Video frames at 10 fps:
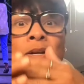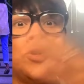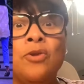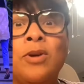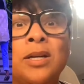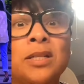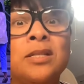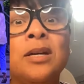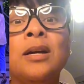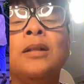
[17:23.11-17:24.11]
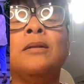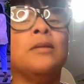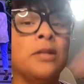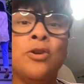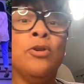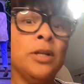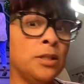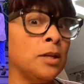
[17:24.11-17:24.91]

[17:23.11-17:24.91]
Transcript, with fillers: you could have took you could have